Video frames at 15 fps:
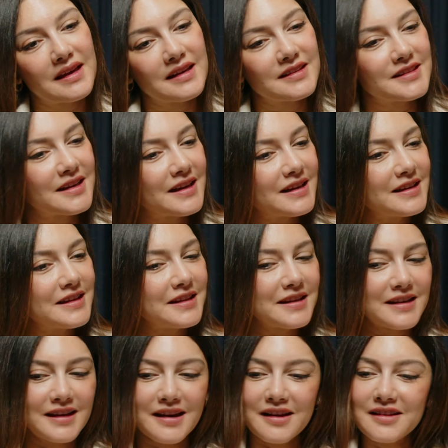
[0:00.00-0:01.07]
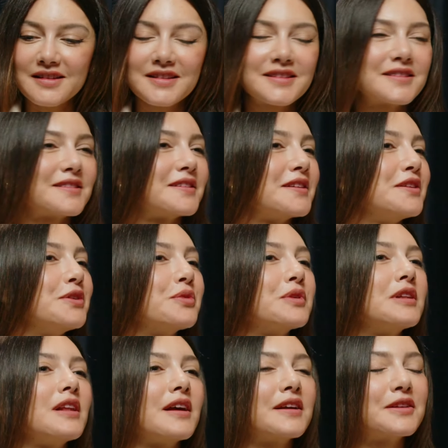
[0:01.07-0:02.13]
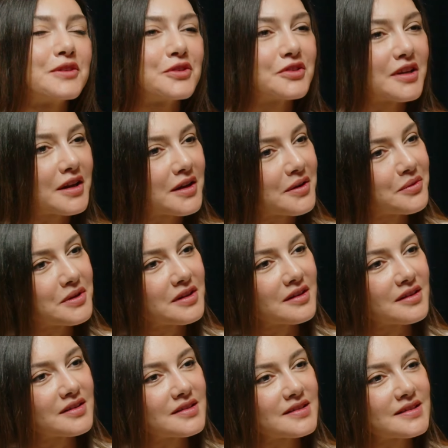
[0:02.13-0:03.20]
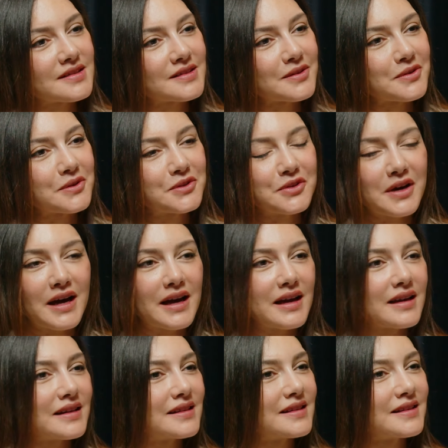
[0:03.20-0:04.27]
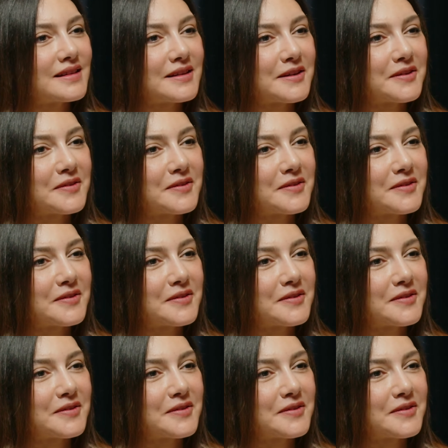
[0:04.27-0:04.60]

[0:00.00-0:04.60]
Is there anything else that you would like to share with us or to add?